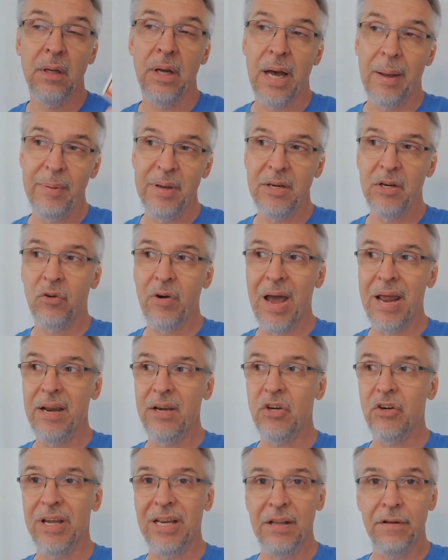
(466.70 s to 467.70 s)
I mean,
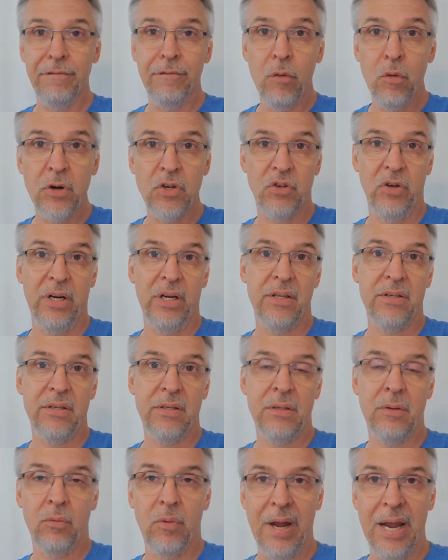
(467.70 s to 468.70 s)
granted, you're getting four
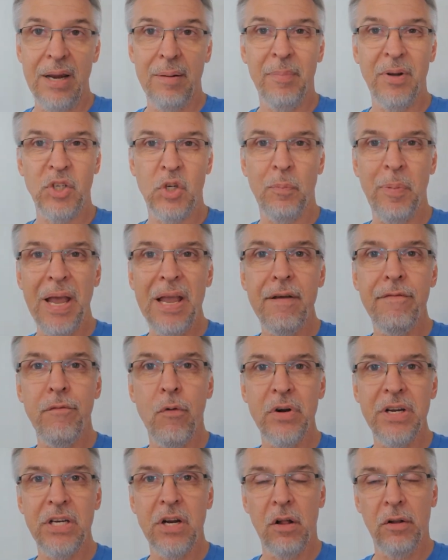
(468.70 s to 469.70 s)
tricks, right? But you're paying
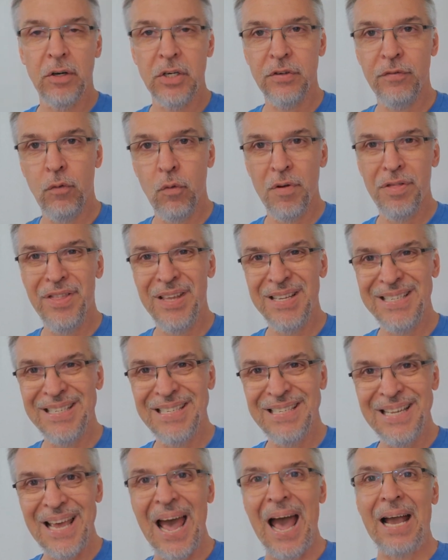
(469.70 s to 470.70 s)
forty dollars for this
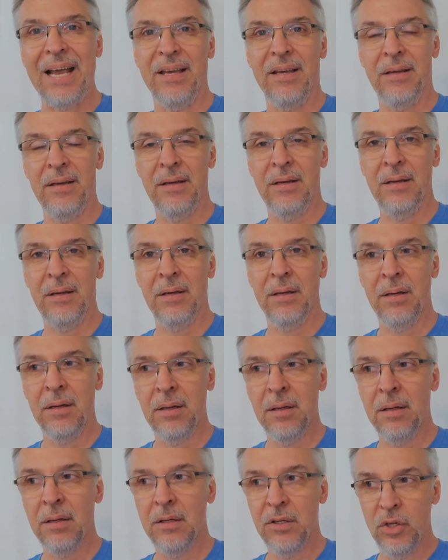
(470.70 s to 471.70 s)
deck.
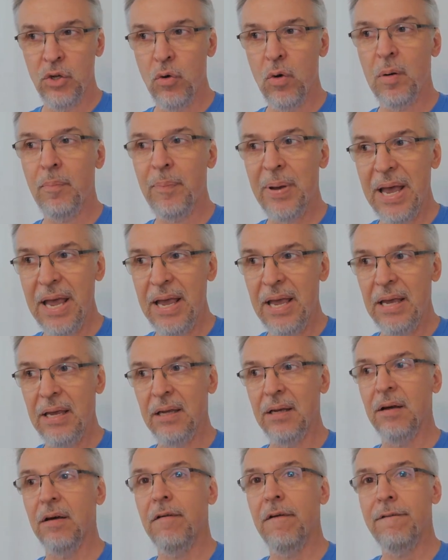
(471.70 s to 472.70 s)
You are
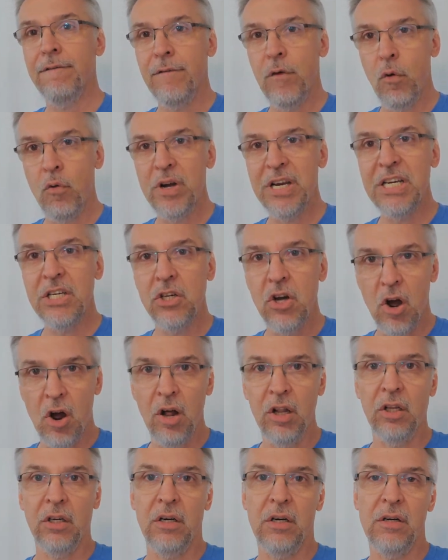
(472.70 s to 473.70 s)
paying forty
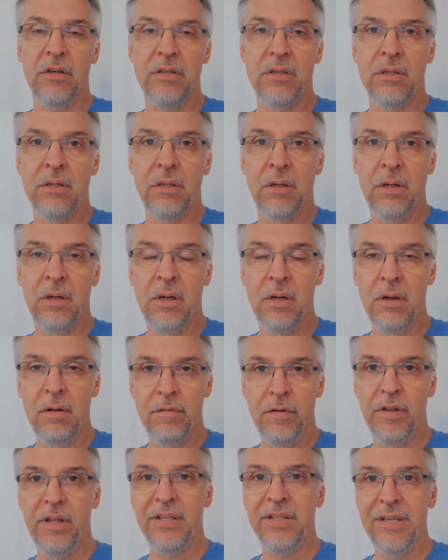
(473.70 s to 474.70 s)
dollars
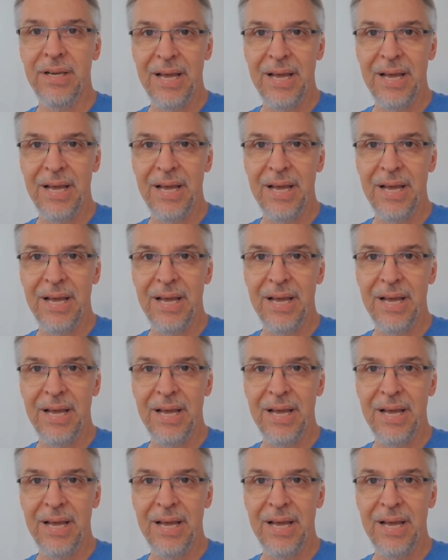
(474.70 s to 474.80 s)
for this